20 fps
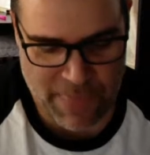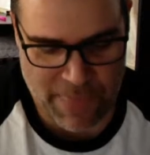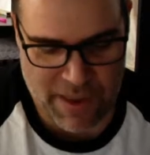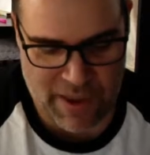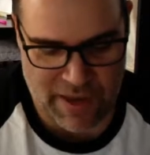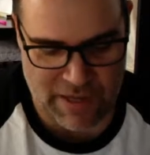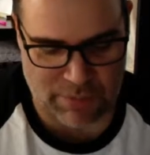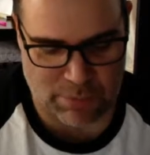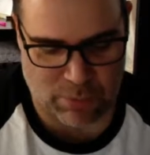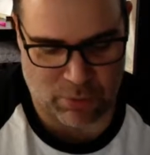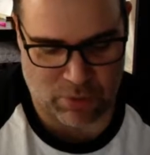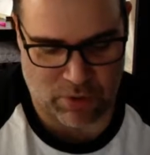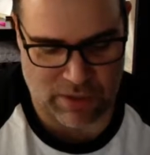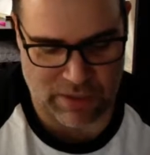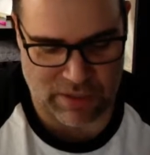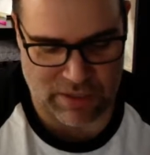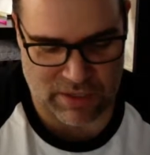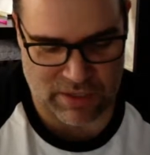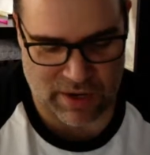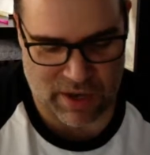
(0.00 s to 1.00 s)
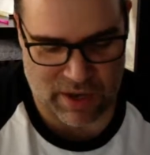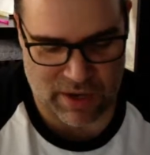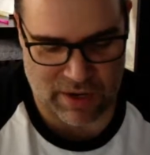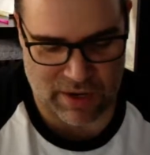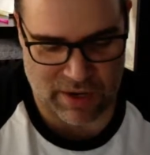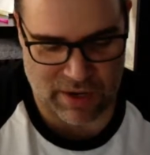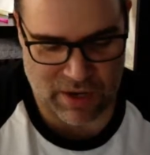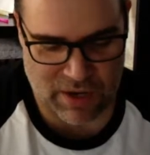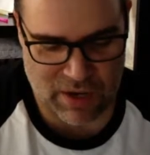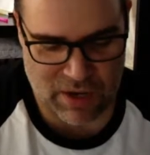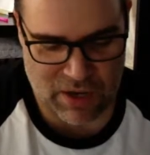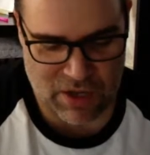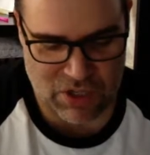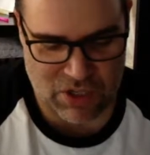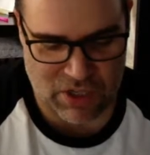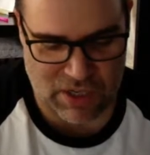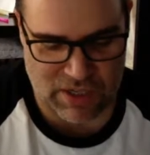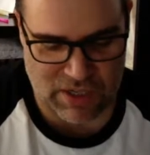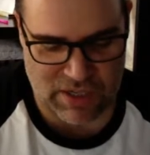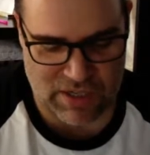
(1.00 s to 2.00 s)
Esperanza nodded.
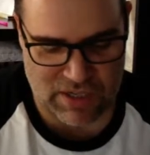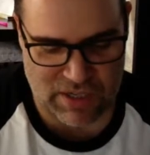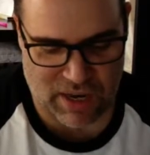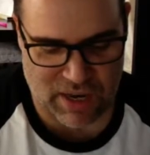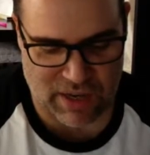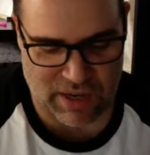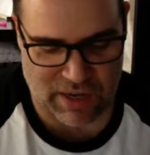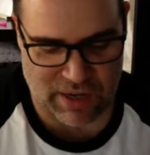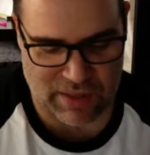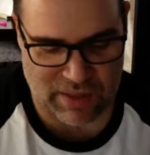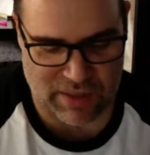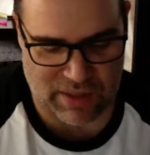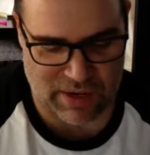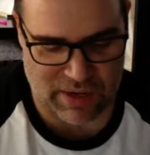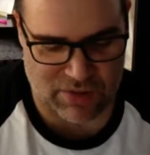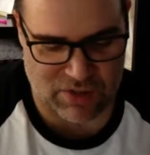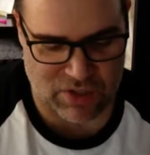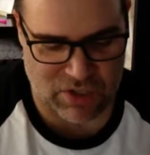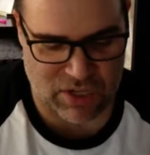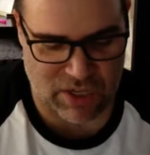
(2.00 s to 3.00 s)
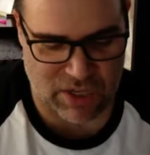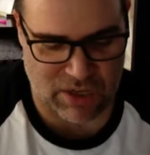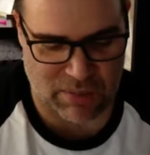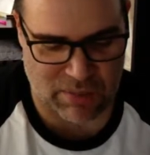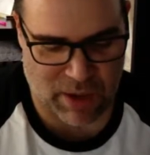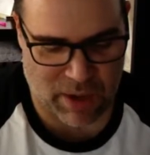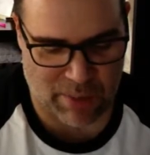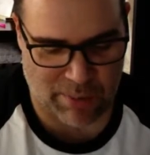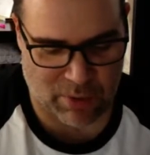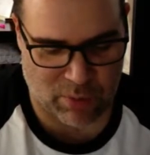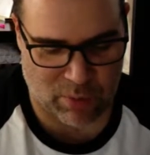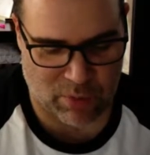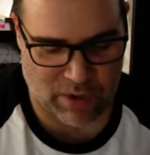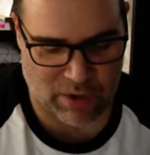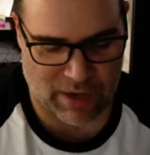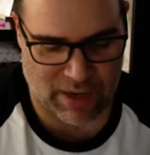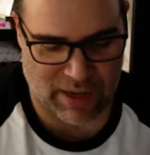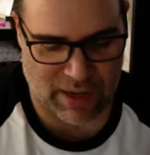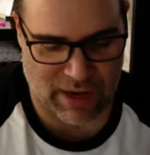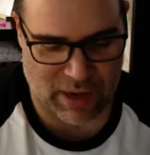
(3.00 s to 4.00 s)
She had decided that if she and Mama were to
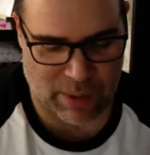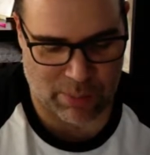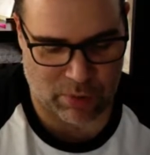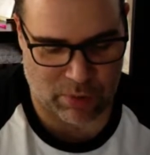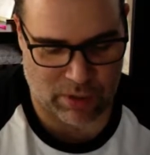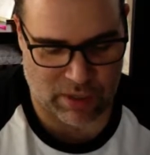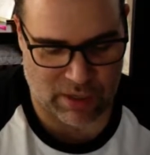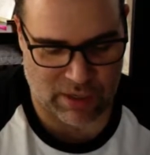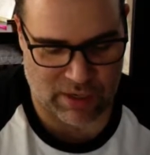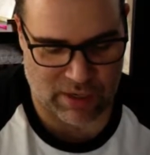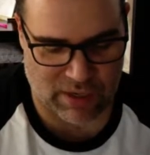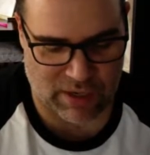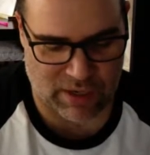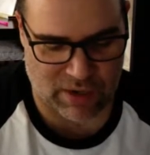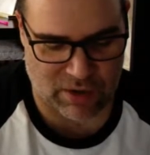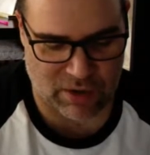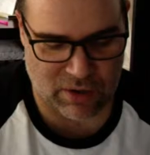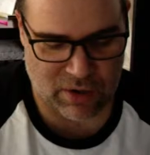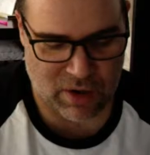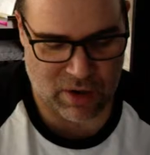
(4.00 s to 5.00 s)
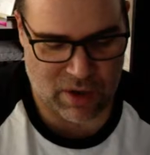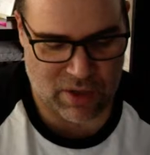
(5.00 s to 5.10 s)
get Abuelita here,